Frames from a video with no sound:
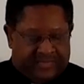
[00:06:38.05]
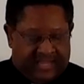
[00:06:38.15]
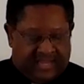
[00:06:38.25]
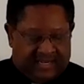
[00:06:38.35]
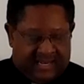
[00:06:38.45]

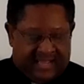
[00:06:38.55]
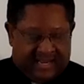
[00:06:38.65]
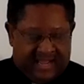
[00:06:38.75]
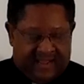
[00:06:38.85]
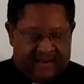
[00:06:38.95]
Then
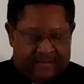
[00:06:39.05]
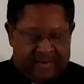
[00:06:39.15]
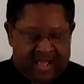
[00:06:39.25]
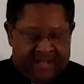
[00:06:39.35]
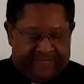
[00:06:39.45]
let
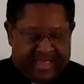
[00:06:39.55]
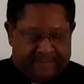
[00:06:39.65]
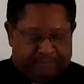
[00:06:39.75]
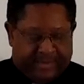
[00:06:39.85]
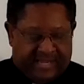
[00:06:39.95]
him
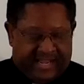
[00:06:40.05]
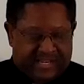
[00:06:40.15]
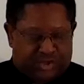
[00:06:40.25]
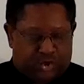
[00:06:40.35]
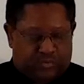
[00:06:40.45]
that
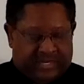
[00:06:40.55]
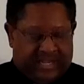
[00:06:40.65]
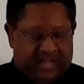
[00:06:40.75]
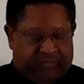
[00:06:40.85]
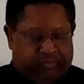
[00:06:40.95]
be in
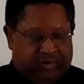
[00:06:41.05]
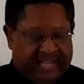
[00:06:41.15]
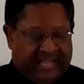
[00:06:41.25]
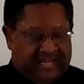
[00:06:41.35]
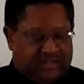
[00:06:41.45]
Judea
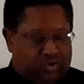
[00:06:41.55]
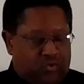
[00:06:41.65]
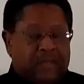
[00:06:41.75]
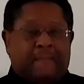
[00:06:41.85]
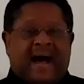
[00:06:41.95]
flee
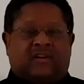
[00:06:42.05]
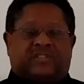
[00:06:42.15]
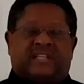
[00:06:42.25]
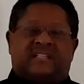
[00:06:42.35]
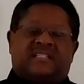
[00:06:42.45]
to the
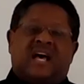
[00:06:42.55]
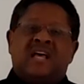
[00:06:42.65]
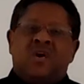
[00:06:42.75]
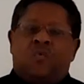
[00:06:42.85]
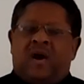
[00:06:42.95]
mountains.
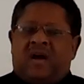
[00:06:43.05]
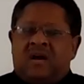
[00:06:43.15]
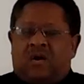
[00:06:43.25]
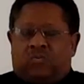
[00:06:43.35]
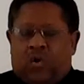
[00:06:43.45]
Uh,
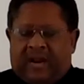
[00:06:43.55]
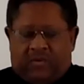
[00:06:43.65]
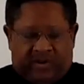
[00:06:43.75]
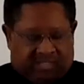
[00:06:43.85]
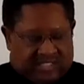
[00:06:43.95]
well, what
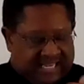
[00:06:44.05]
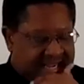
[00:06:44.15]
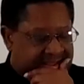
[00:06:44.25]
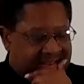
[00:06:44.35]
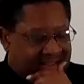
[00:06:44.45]
are we
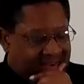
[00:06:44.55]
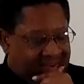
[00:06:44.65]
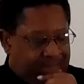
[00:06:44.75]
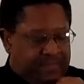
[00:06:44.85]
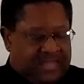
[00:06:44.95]
saying here?